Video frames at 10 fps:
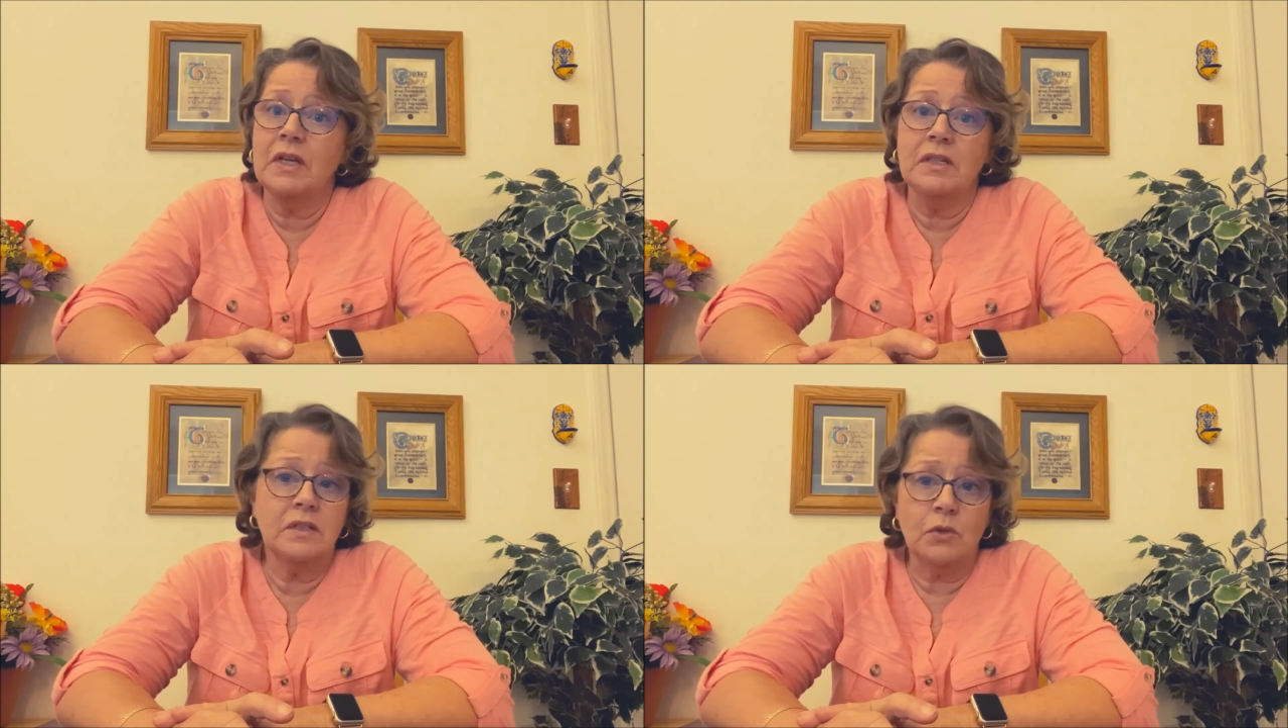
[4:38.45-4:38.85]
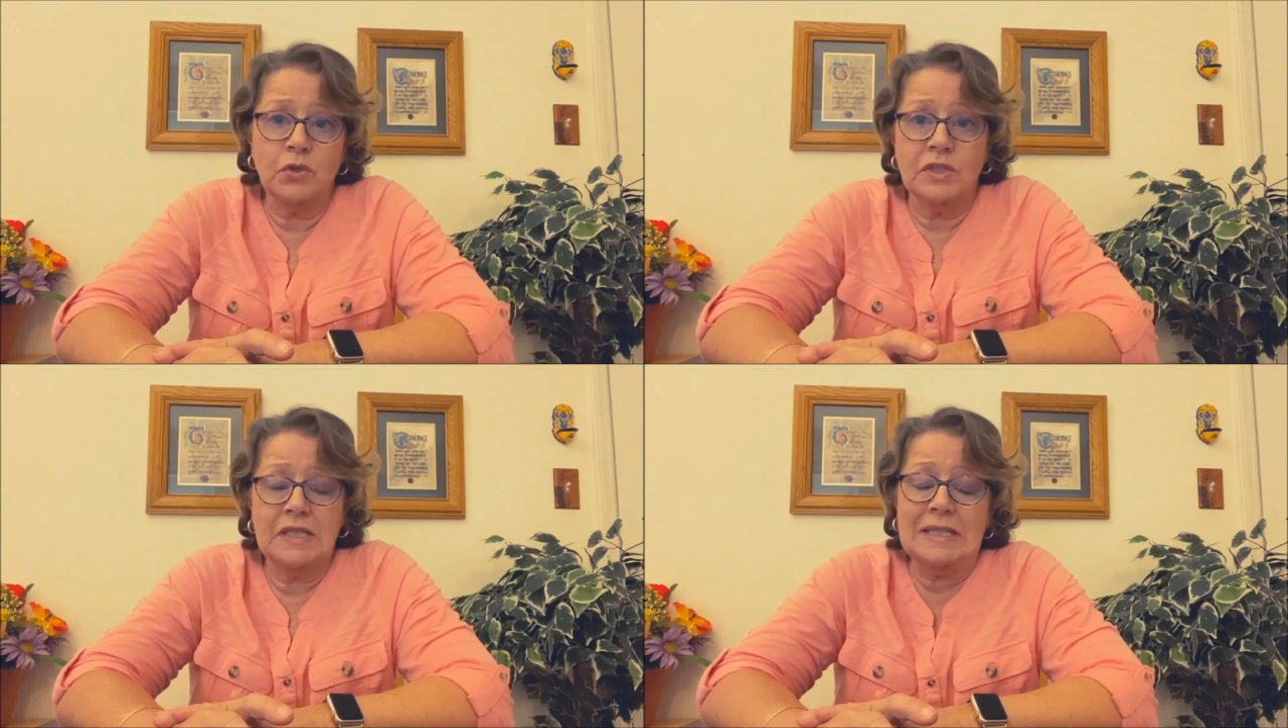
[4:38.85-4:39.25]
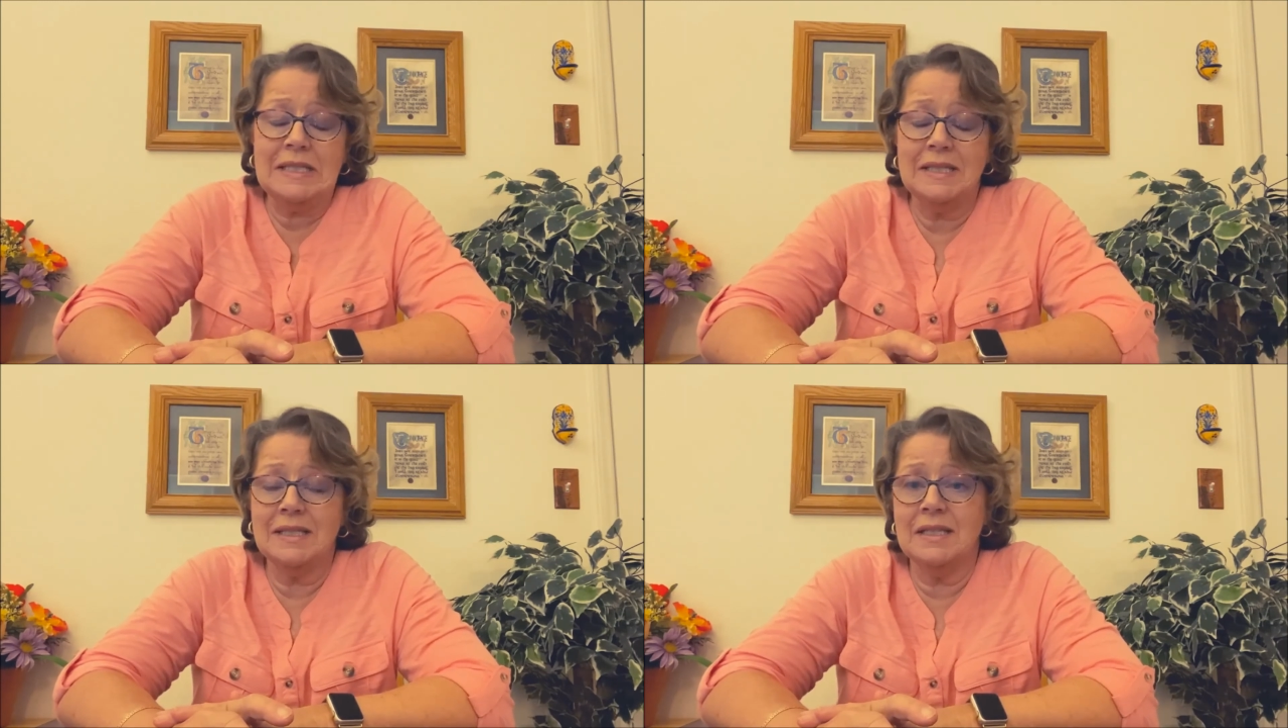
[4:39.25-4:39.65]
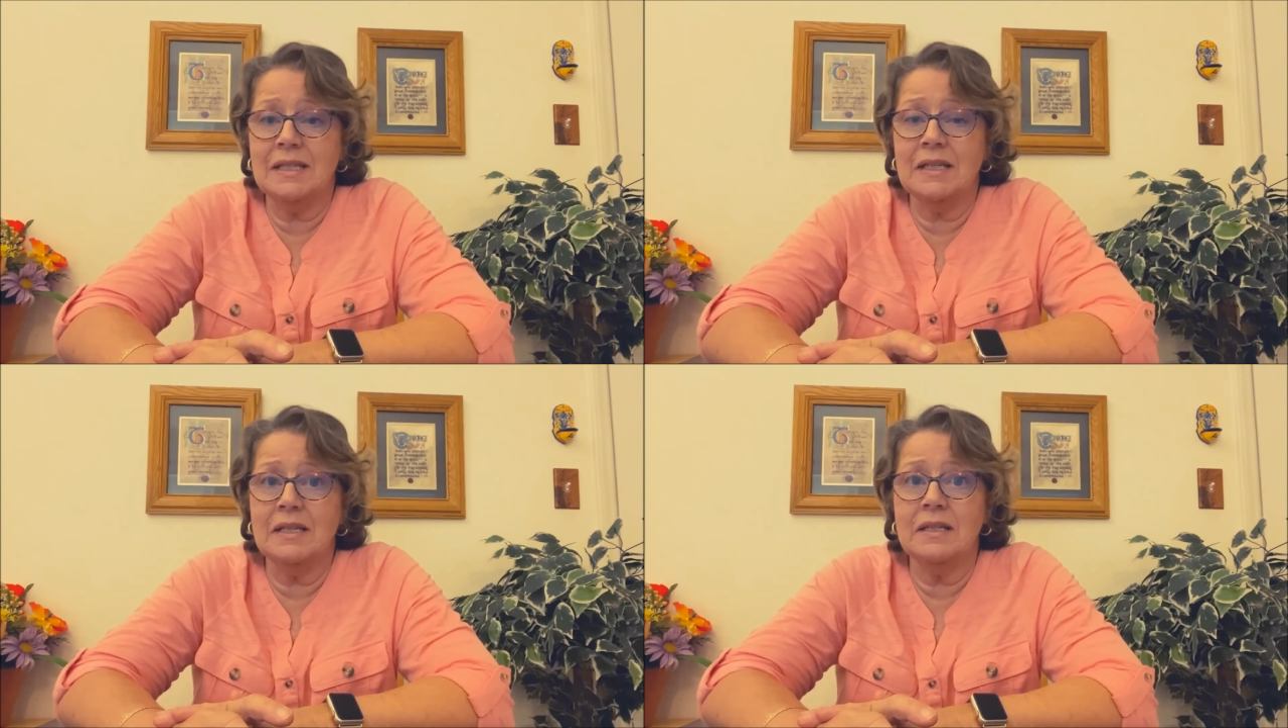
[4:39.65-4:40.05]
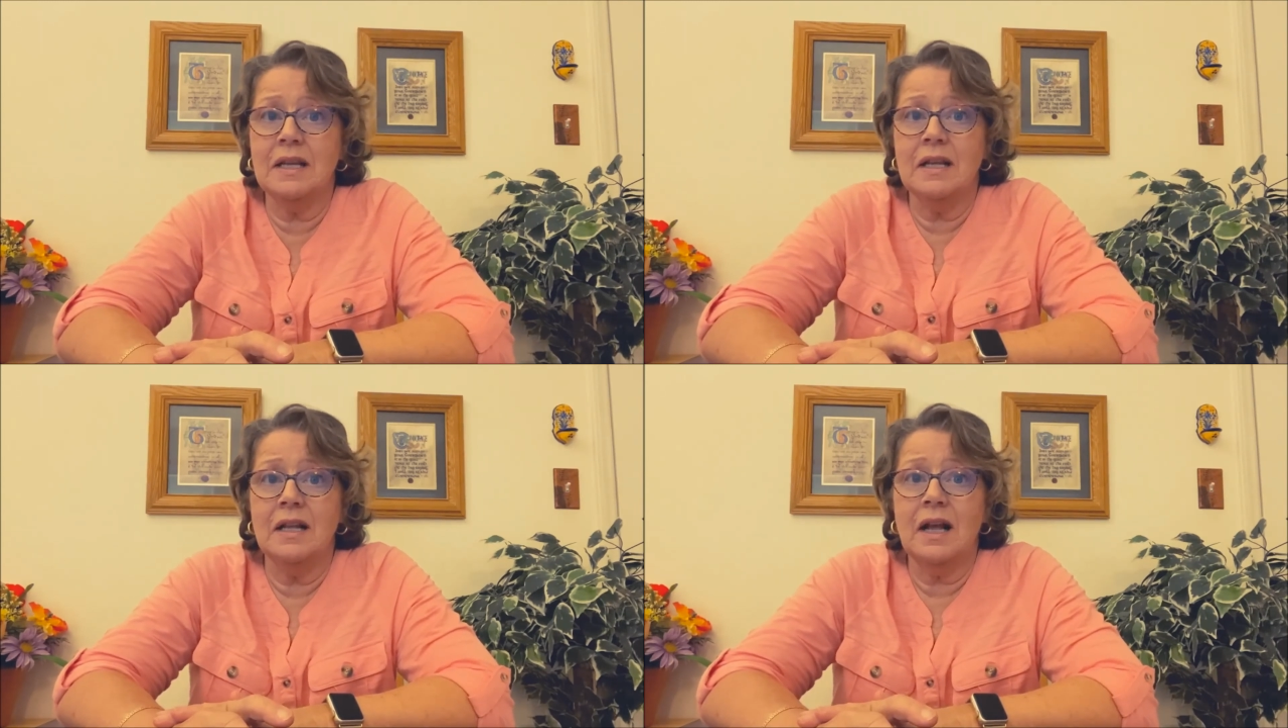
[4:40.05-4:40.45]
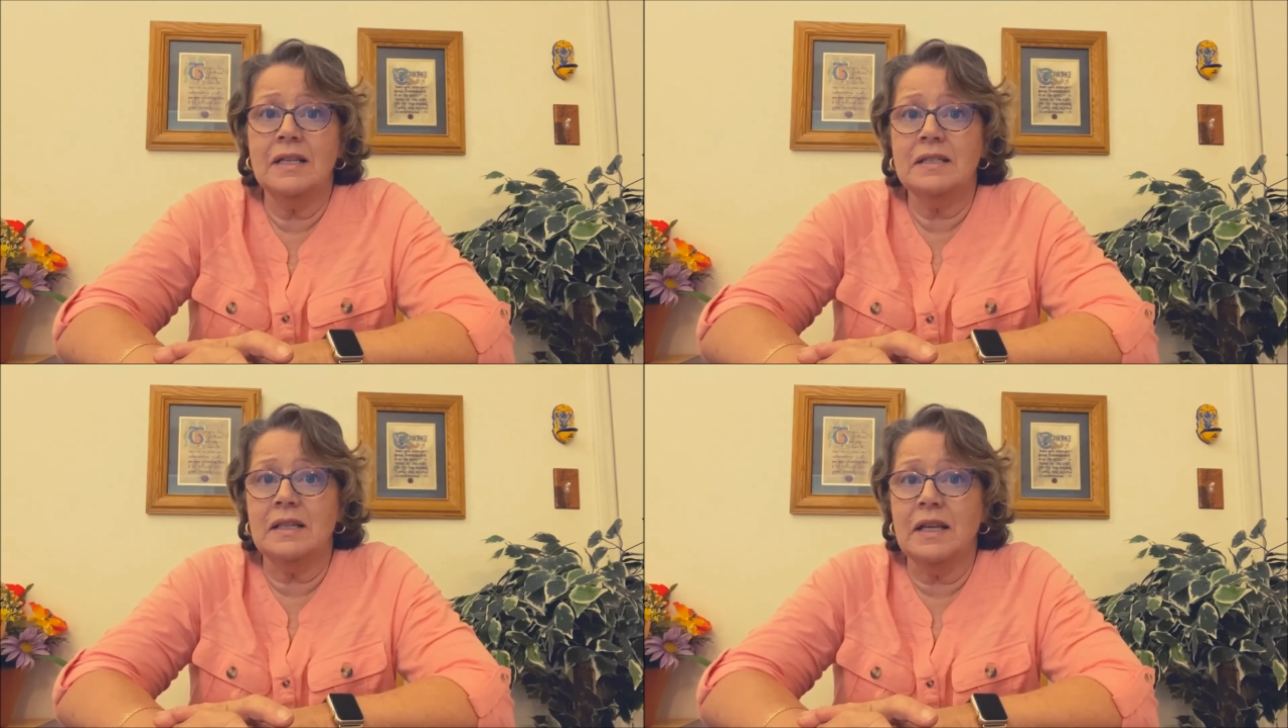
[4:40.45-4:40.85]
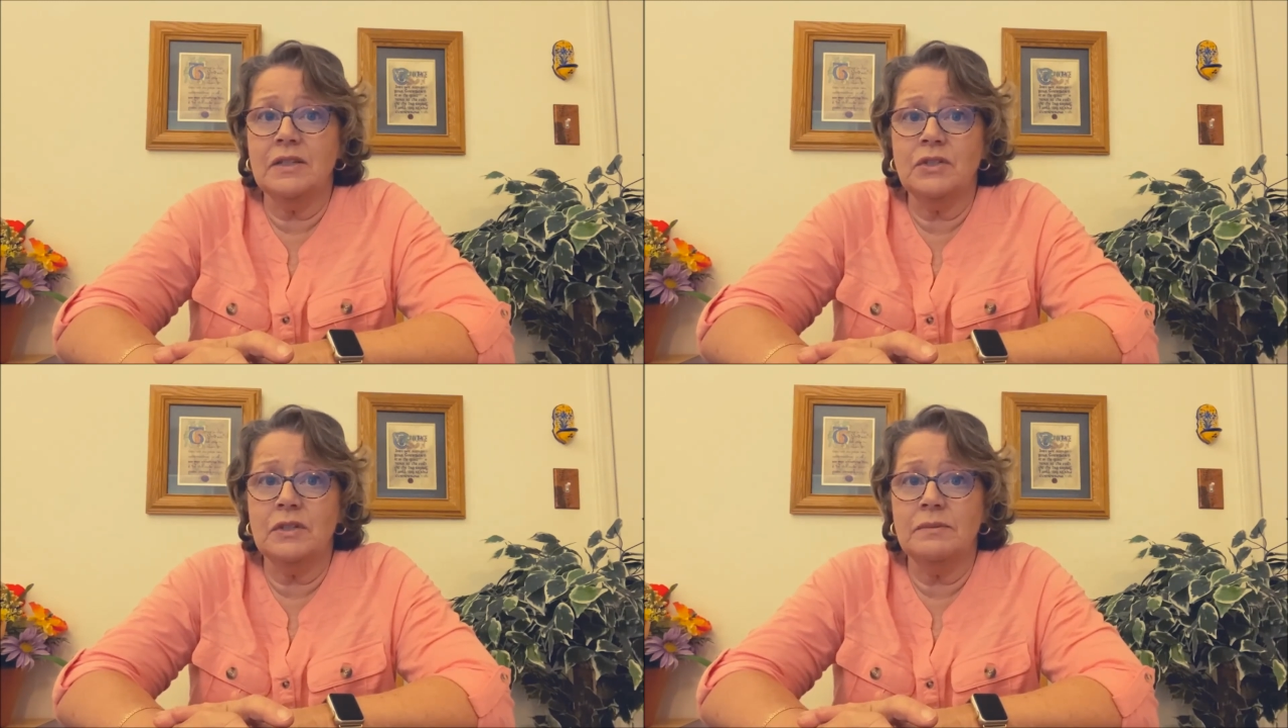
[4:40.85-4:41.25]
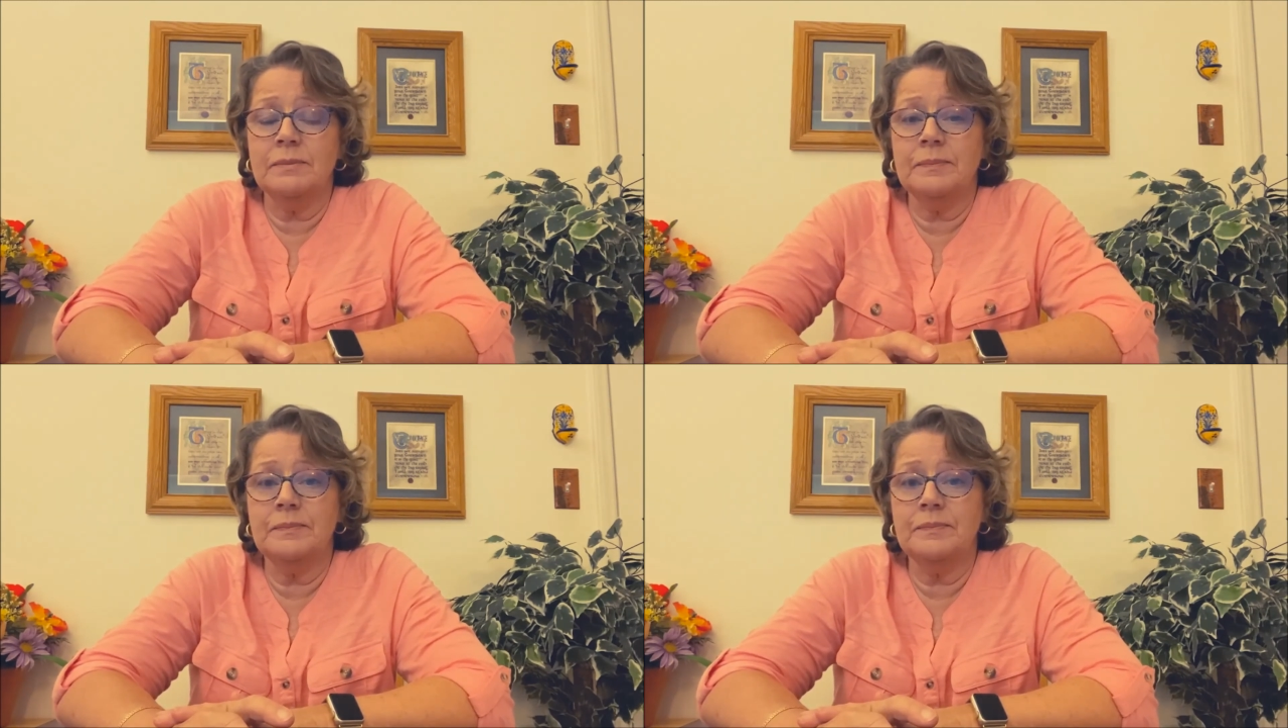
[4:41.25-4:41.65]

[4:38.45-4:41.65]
social distancing and isolation.